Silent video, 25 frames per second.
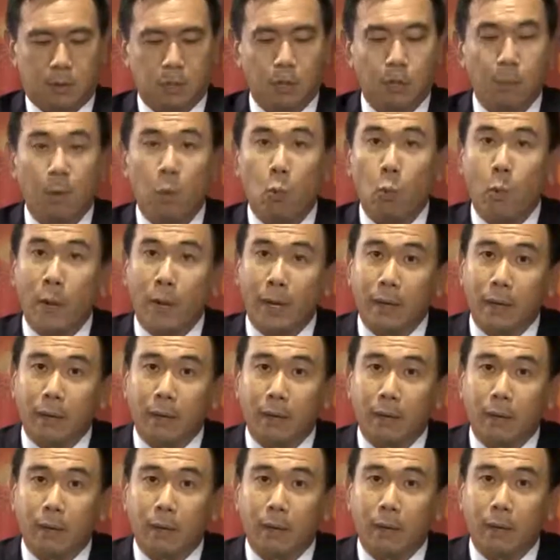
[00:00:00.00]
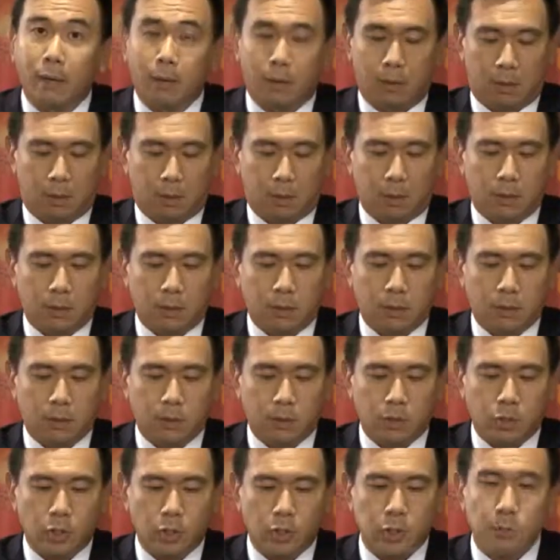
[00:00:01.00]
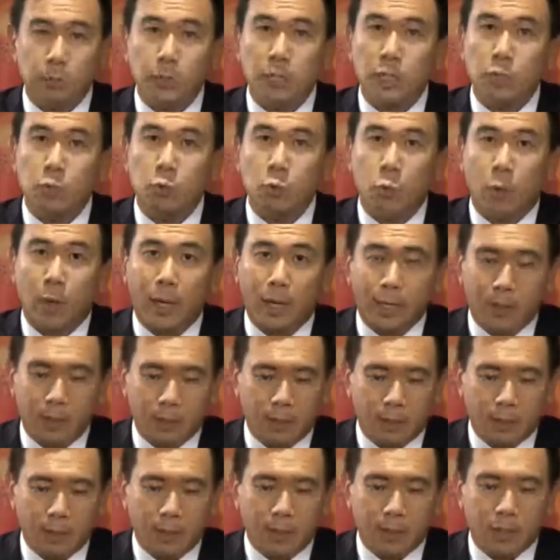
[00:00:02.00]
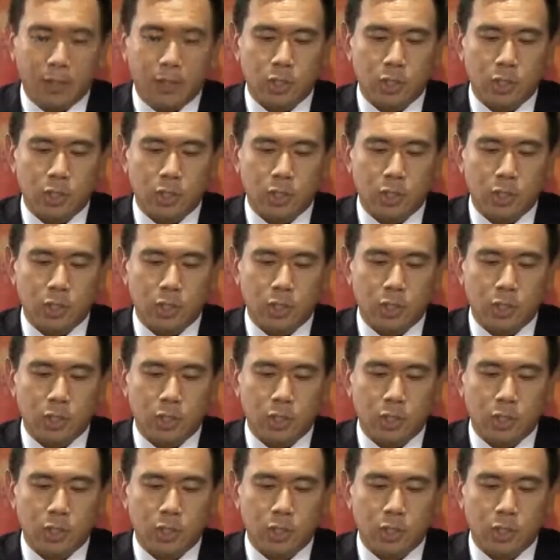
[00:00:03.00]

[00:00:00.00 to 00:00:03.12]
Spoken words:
Number 1, the GBC1